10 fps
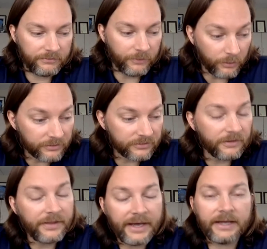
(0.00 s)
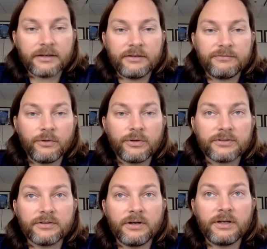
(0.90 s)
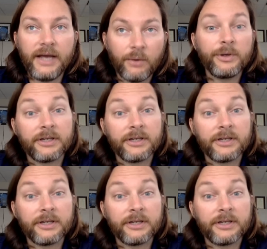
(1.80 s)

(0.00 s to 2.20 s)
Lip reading: focus on that and focus on how we